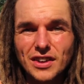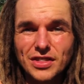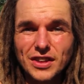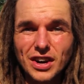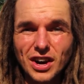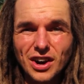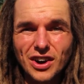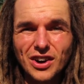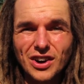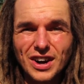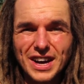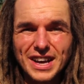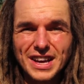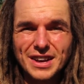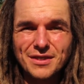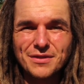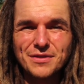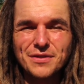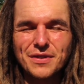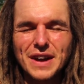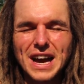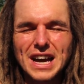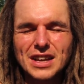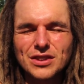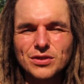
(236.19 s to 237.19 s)
the high
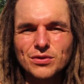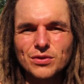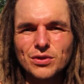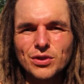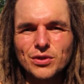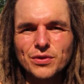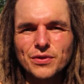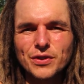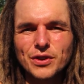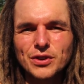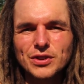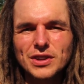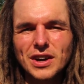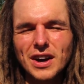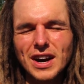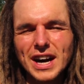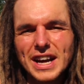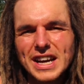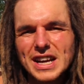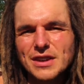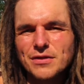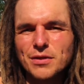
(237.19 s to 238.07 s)
fat raw food diet,